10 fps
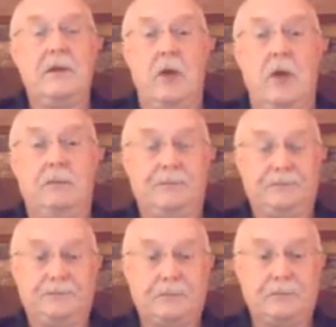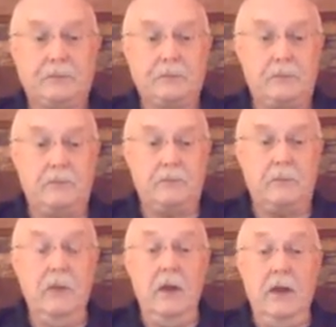So,
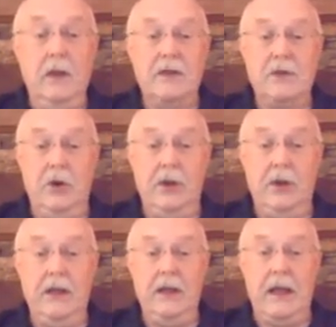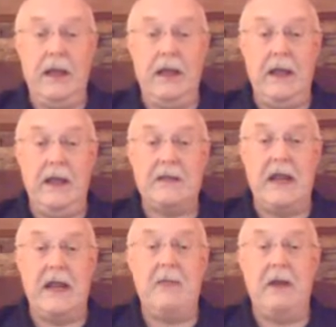as early
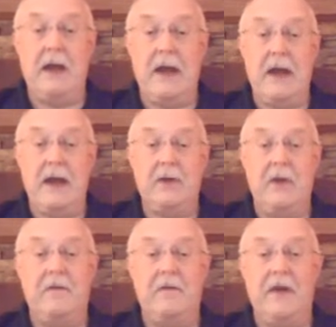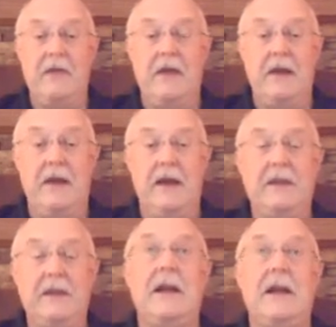as API 2510
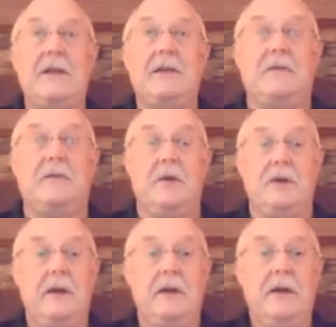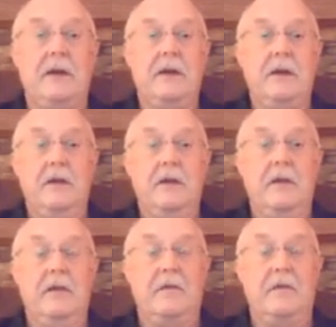1996 version,
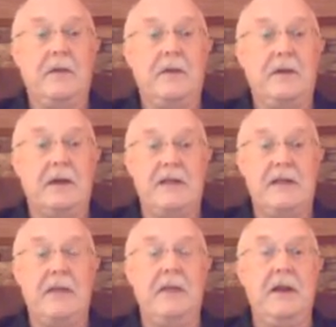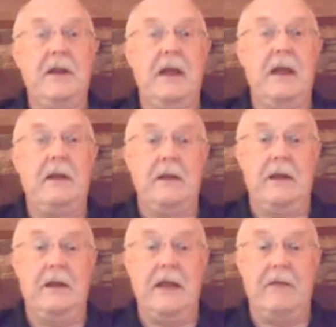a statement in
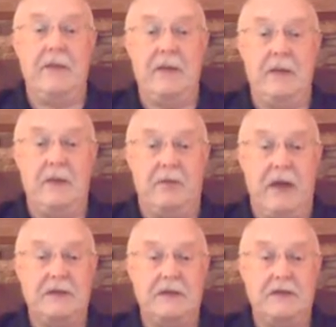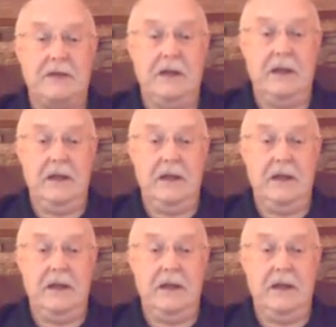that recommended practice